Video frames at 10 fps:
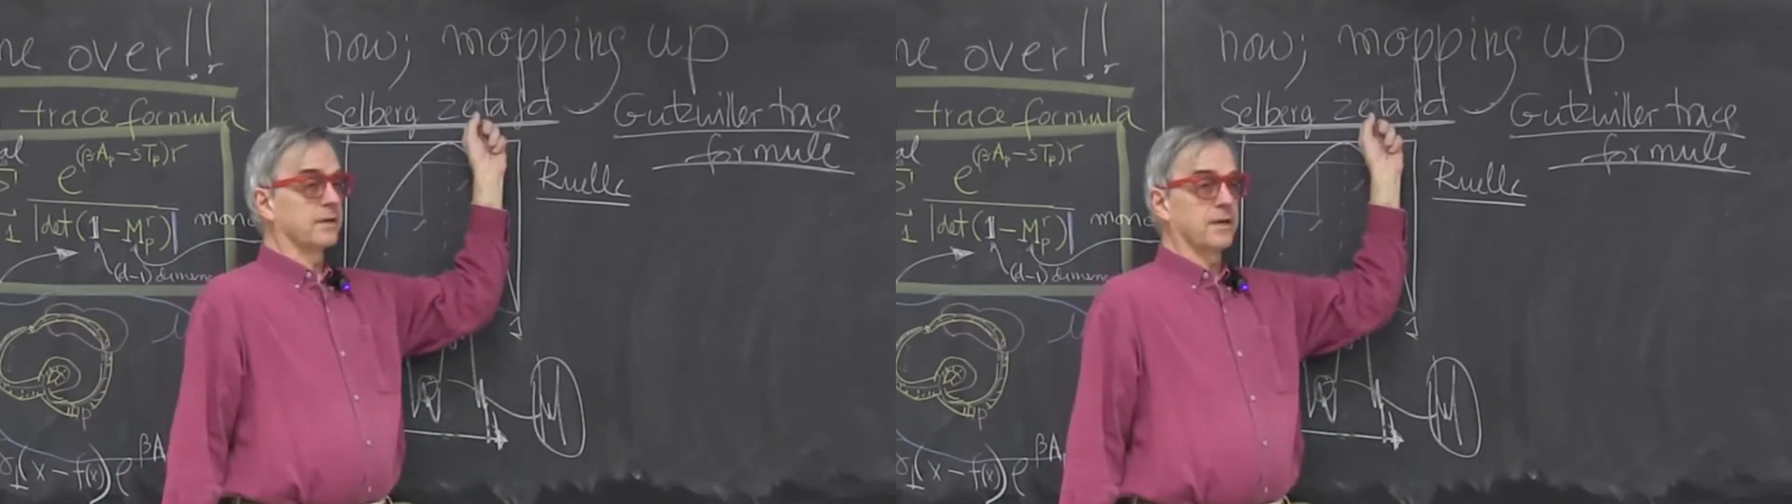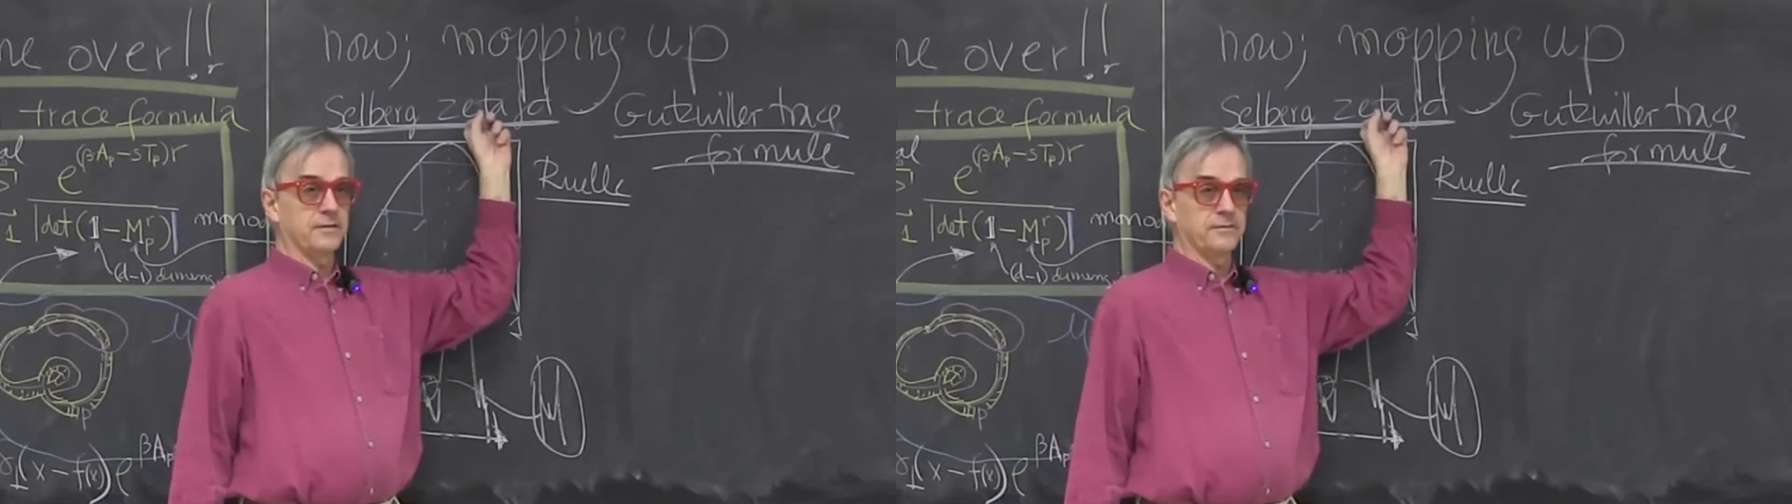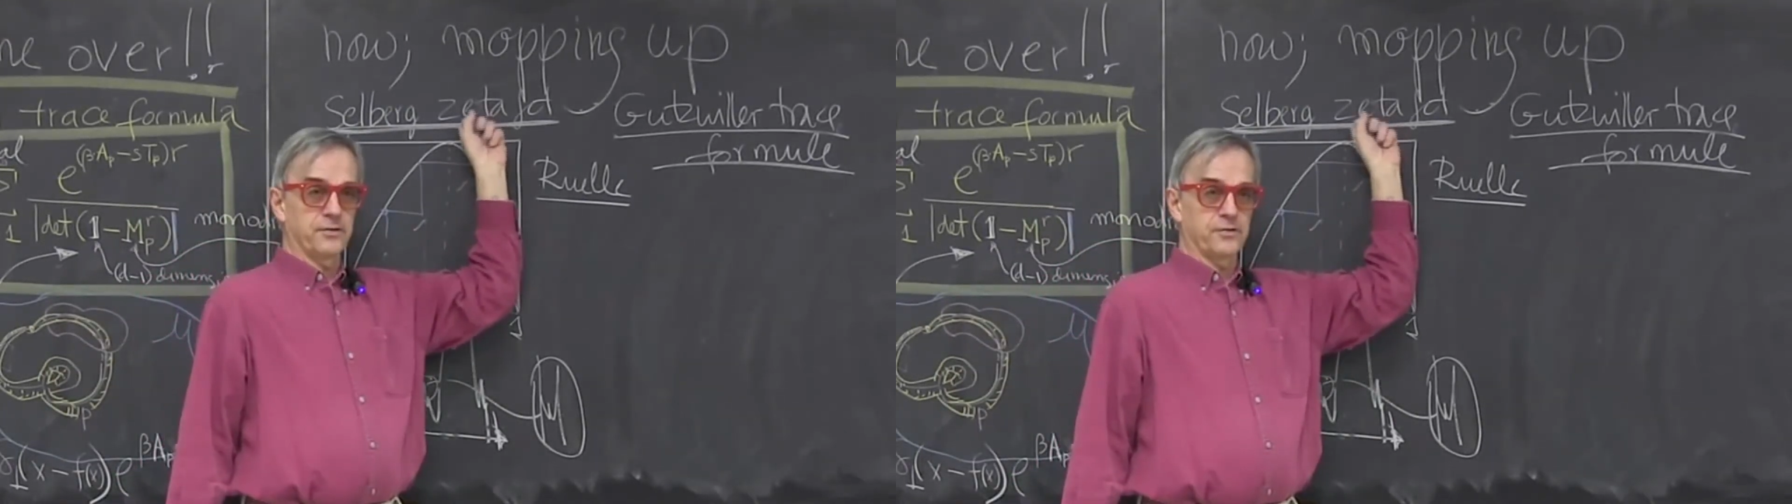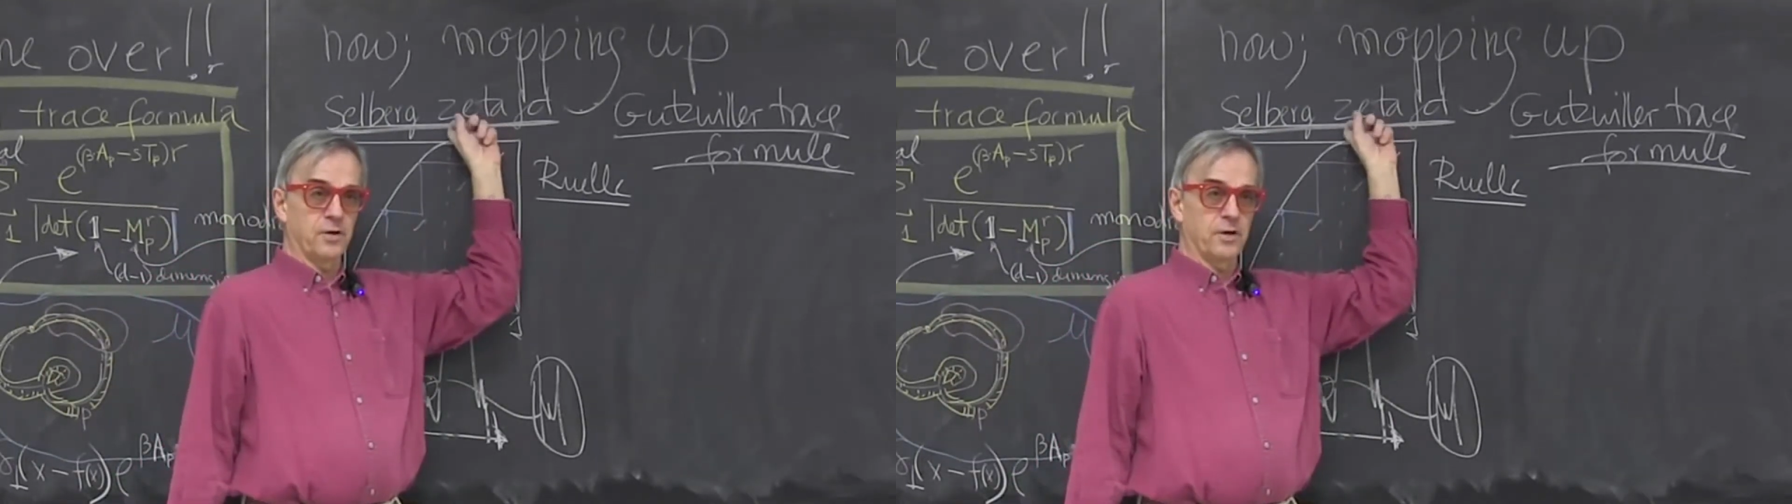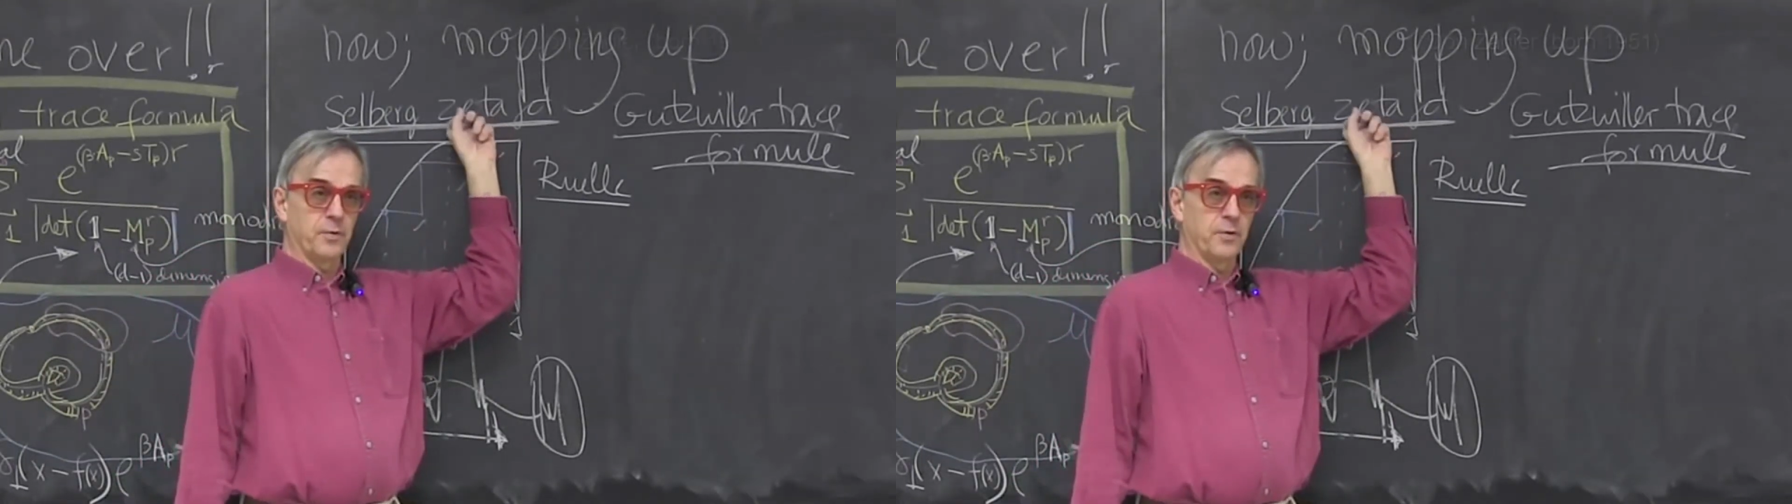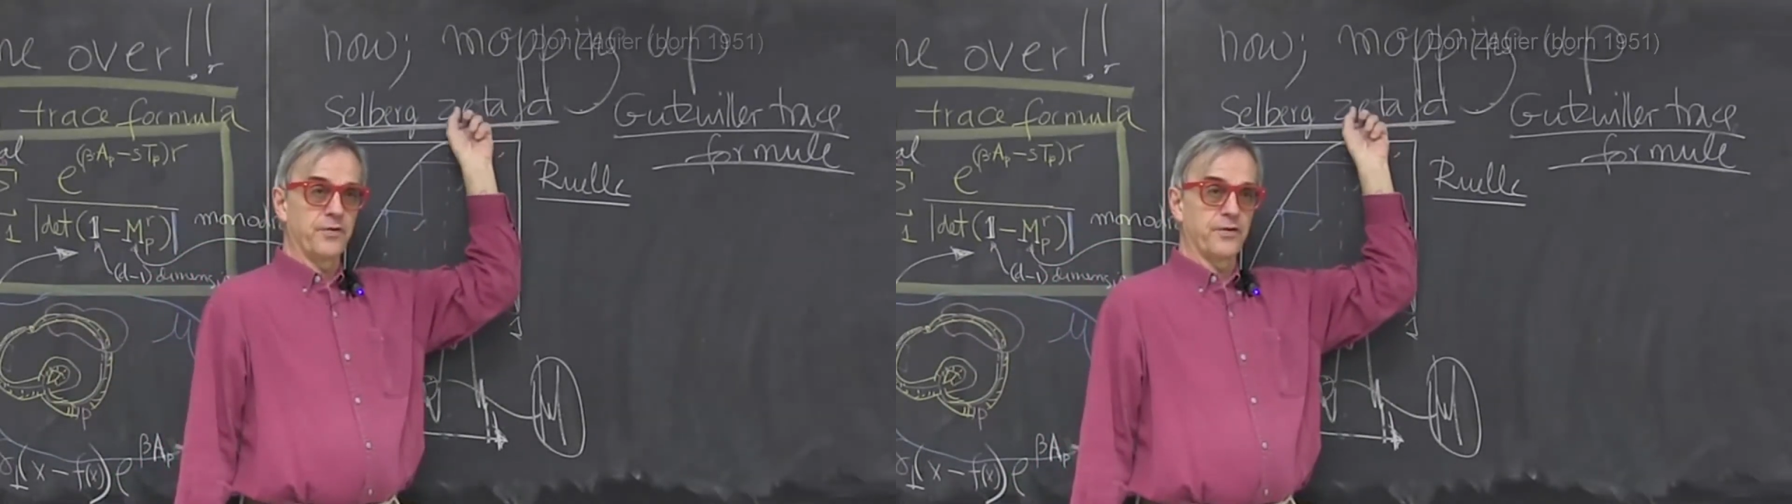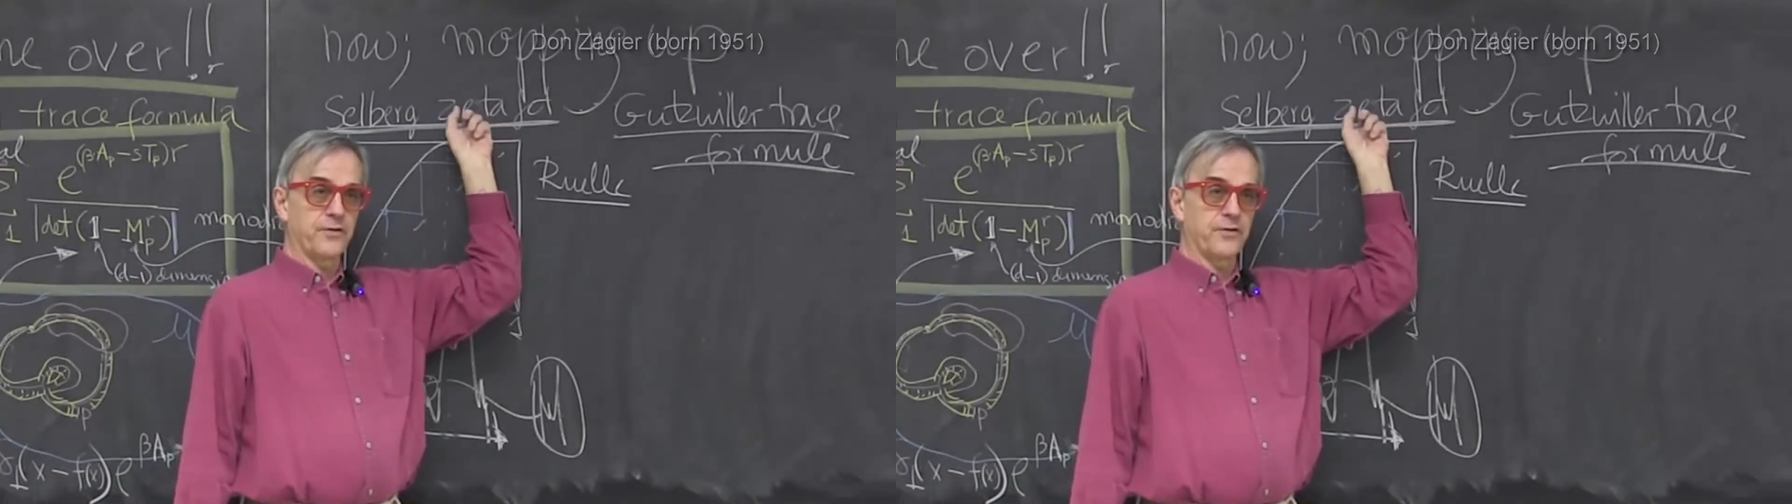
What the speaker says: man called Zagier,